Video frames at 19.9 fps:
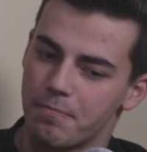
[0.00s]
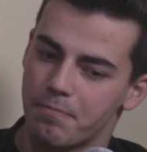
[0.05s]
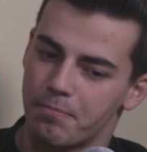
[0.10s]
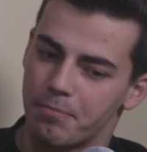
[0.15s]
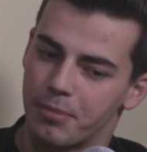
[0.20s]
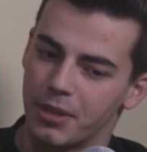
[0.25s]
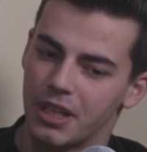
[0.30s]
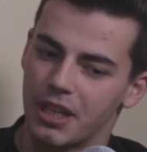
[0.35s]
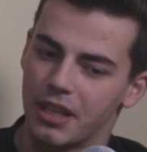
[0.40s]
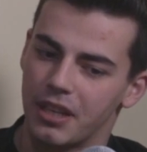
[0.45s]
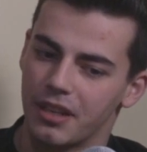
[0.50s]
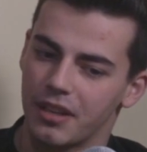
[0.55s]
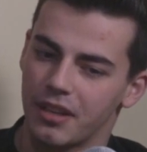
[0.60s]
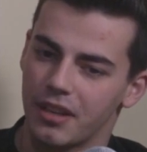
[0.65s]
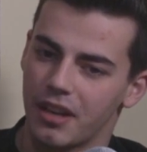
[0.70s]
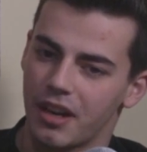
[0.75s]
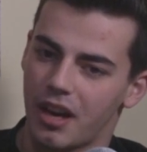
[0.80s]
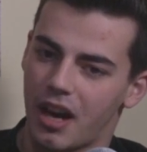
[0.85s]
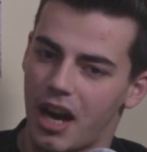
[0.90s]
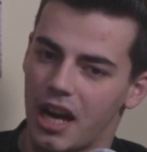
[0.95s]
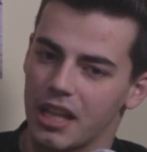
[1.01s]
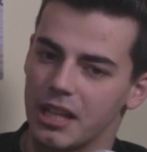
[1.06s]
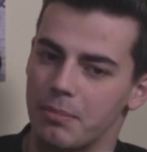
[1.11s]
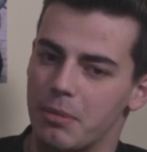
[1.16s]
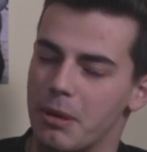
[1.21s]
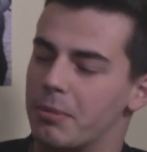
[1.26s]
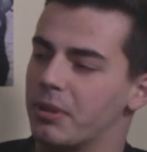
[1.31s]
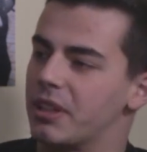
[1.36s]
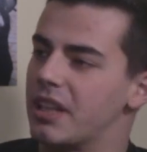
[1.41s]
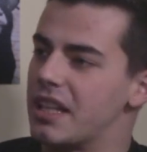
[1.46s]
put other
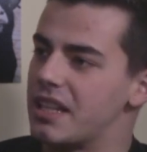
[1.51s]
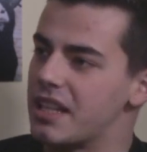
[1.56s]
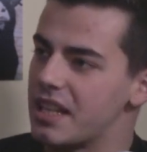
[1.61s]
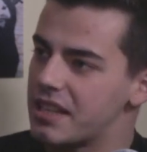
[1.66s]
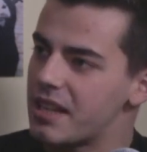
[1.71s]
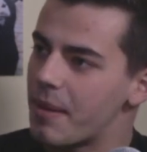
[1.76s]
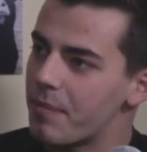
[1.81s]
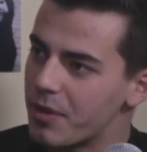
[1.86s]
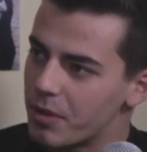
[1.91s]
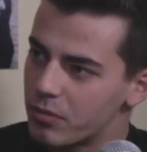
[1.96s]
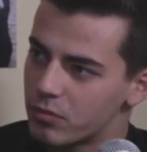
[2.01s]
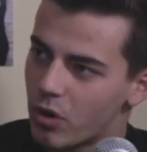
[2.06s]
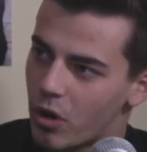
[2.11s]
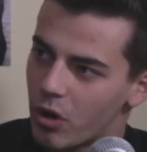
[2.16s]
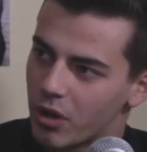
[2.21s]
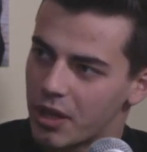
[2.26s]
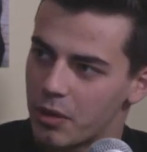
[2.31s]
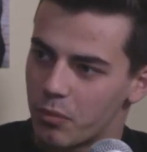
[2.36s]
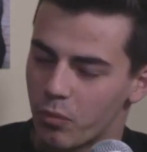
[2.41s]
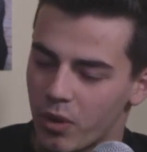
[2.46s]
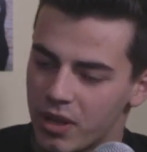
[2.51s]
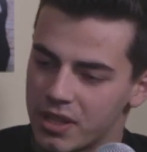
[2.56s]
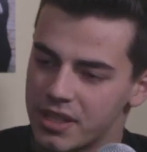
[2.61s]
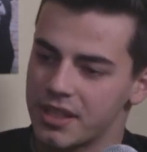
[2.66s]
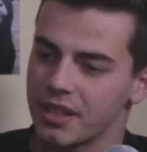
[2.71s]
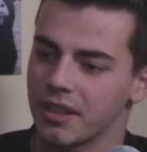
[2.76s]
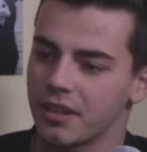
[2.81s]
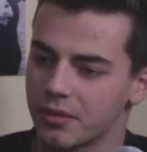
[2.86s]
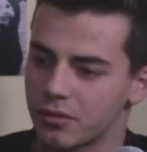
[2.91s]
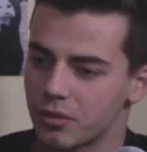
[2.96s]
people that did something wrong in one
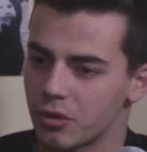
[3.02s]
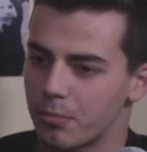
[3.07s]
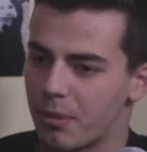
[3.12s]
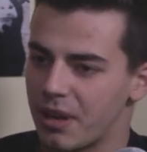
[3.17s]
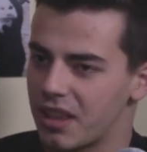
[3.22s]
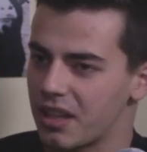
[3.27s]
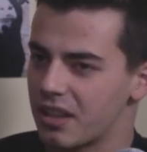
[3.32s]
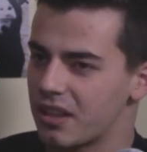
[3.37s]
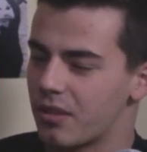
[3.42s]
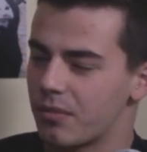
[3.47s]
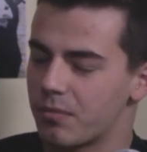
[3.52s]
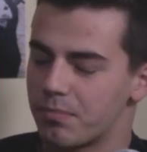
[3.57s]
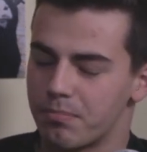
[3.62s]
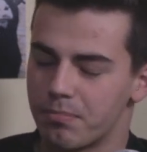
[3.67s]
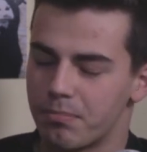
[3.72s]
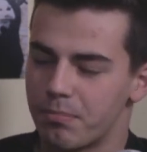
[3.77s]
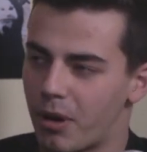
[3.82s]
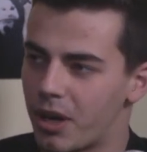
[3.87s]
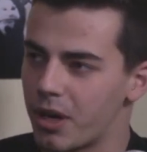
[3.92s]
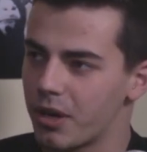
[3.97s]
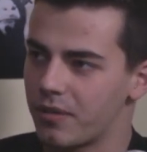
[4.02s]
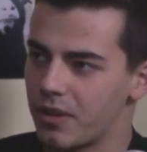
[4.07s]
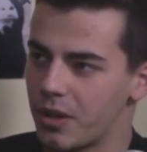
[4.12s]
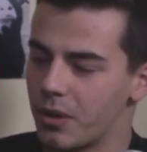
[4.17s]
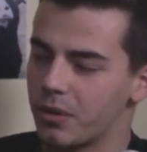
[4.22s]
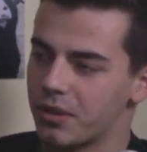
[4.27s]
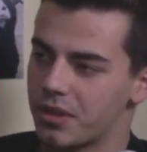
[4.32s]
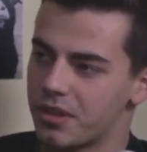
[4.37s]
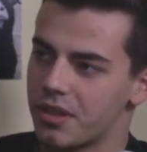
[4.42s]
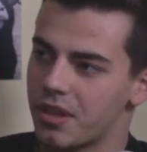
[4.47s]
single group, I think they're part of the
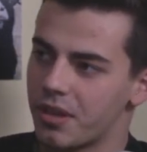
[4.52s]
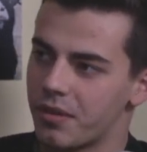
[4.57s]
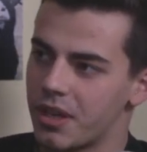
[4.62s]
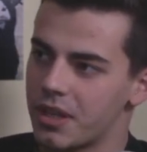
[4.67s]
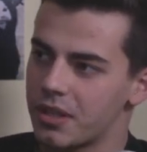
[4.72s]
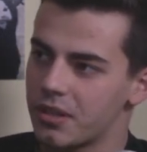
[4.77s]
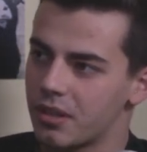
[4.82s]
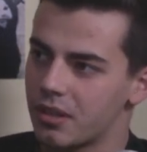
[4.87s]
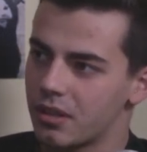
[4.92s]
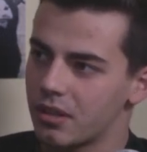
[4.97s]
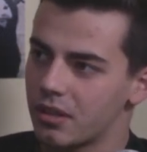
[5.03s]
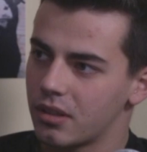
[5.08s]
older generation.